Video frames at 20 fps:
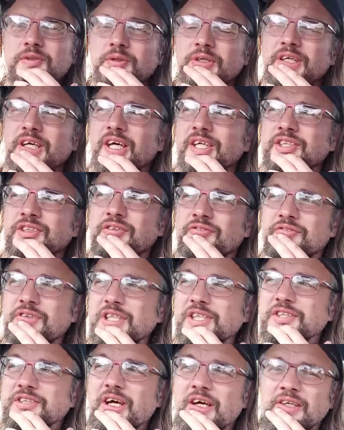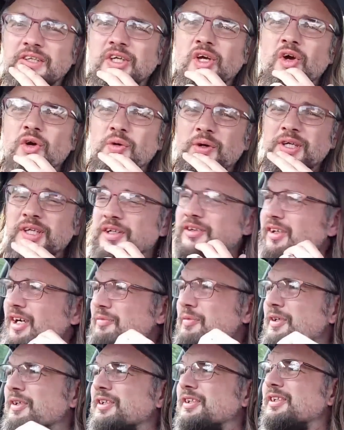To engage the VTEC YO
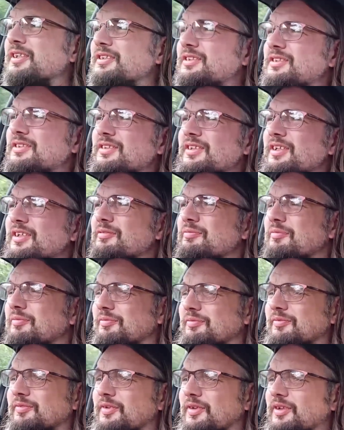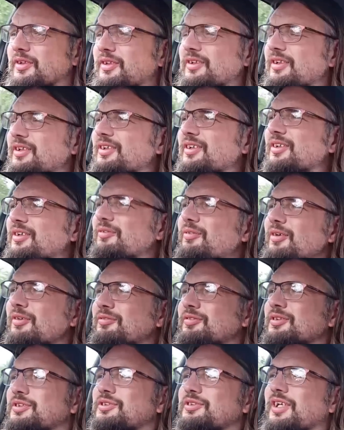here, am I? It's
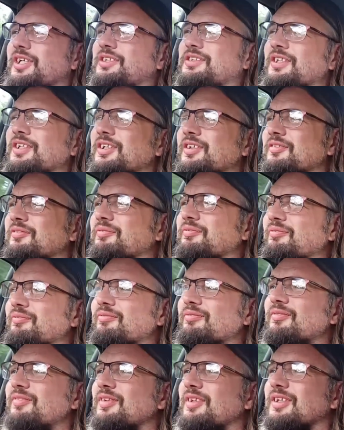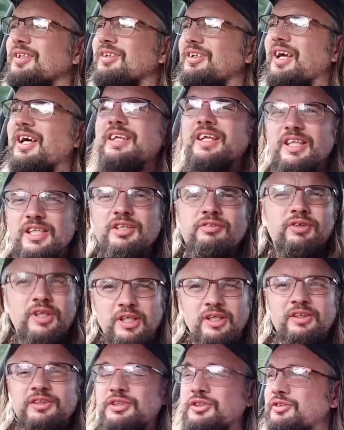quite frustrating. And then you
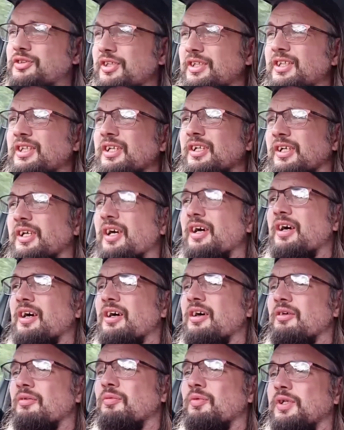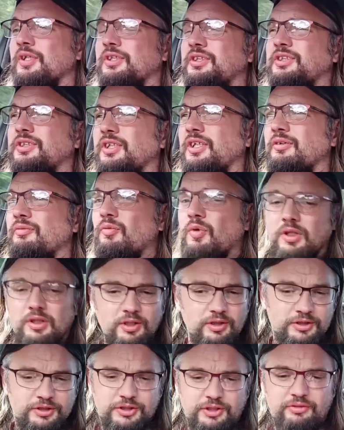realise you're sitting in a car which,
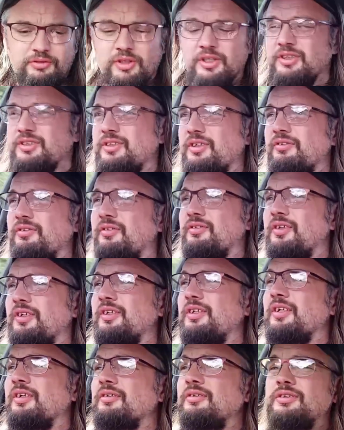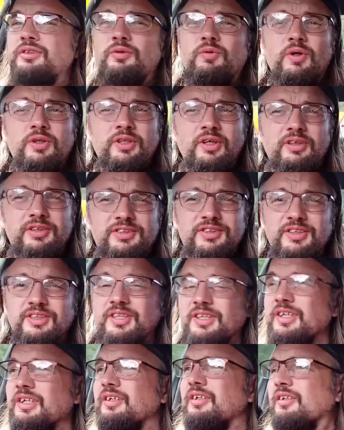well, luxurious. It's quite nice
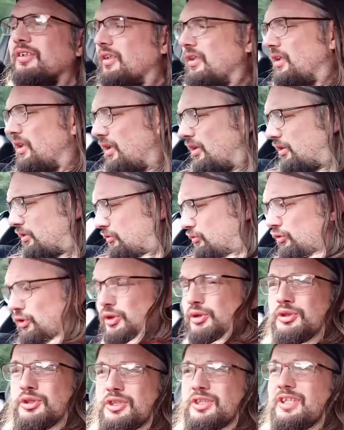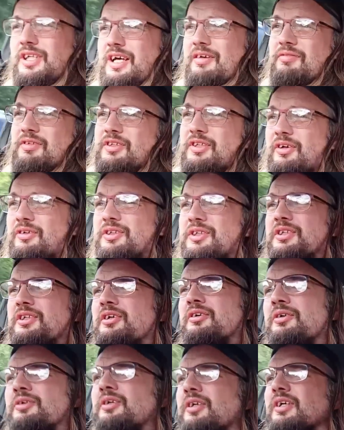in here. With ruched leather, don't you
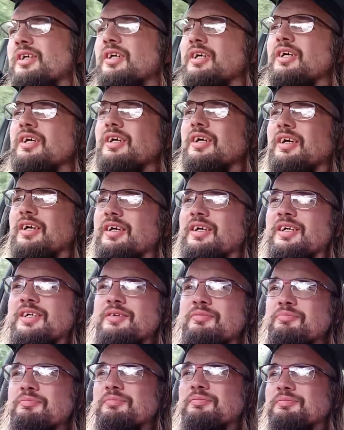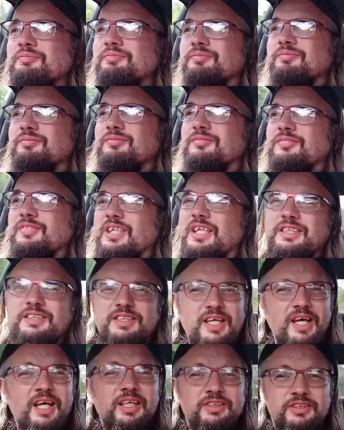know?
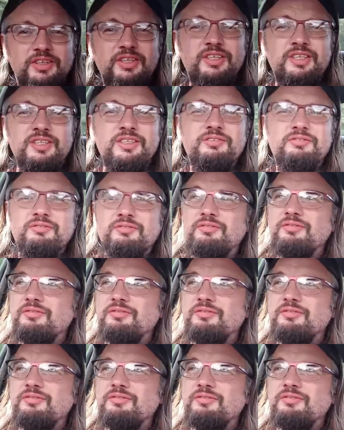Is it actually